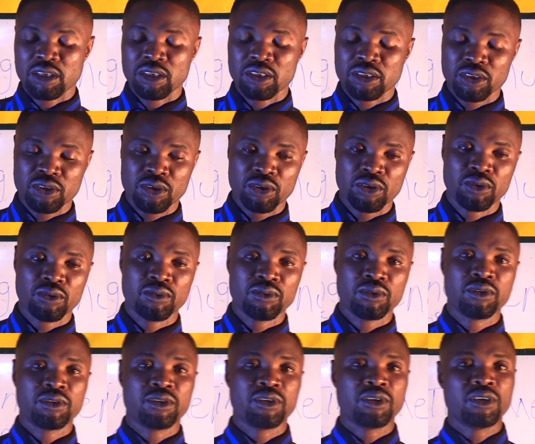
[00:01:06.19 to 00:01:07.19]
So
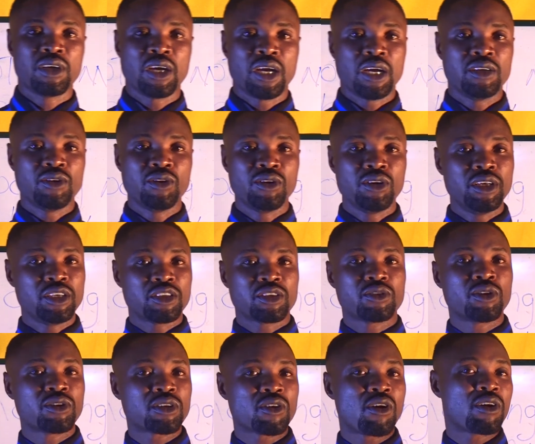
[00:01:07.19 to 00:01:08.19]
I know it's
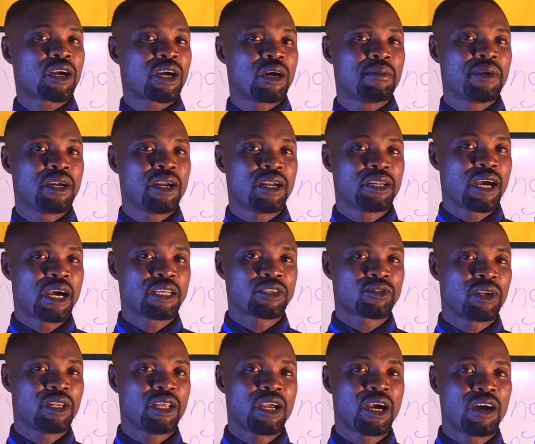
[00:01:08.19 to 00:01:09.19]
not all cameras that
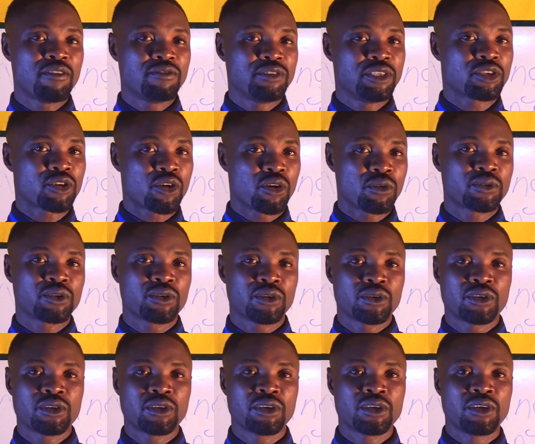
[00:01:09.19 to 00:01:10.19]
actually have this
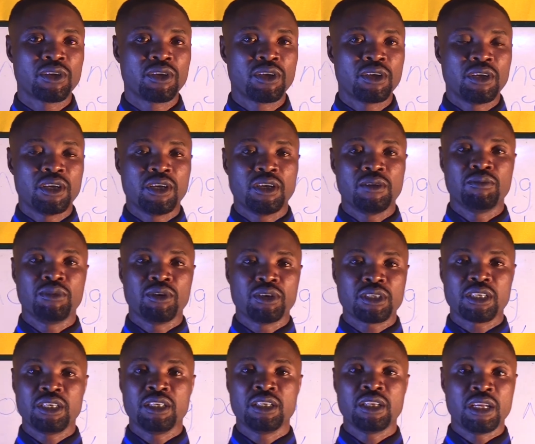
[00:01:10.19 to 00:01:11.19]
option,
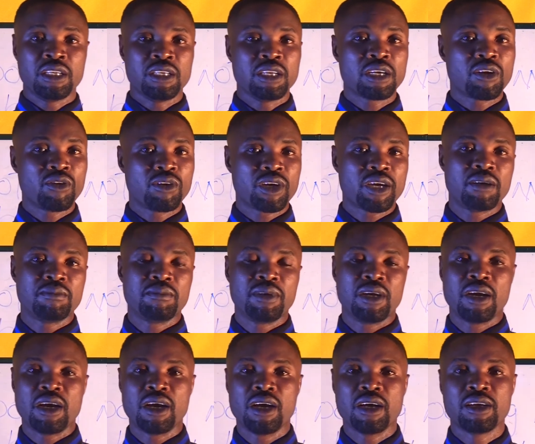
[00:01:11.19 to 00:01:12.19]
but in the Nikon
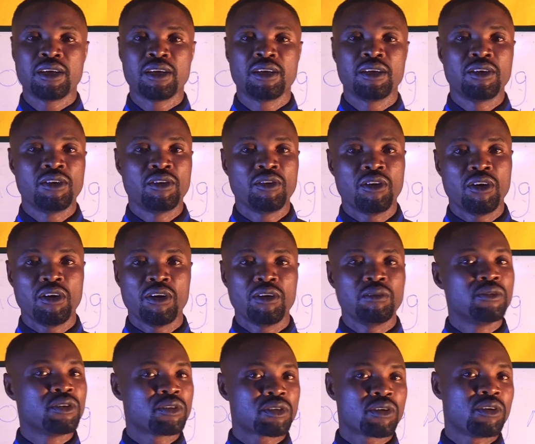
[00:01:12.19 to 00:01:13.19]
camera,
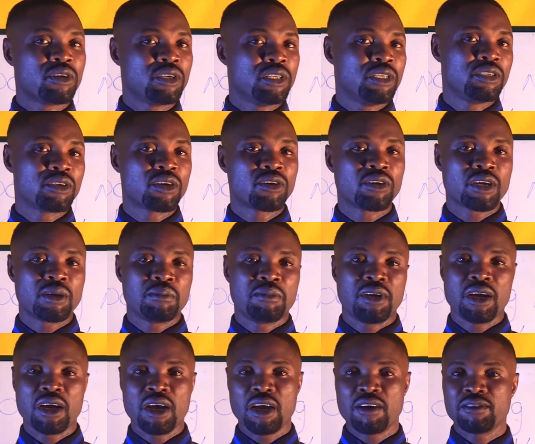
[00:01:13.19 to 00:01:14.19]
almost all the Nikon
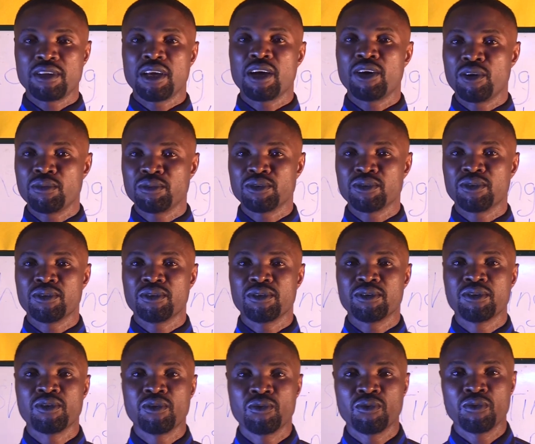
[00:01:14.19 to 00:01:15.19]
cameras have that option,
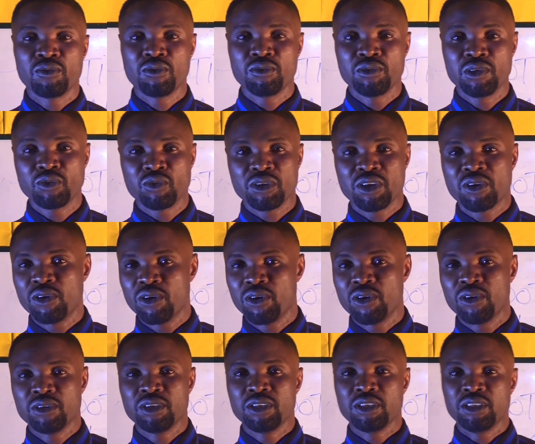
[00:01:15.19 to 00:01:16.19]
which we
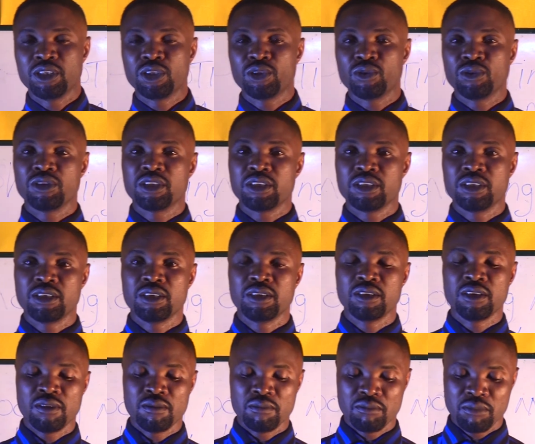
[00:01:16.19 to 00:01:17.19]
call the shooting
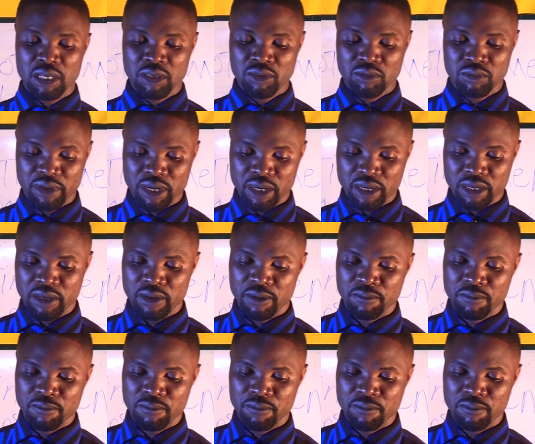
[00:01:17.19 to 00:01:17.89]
menu bank.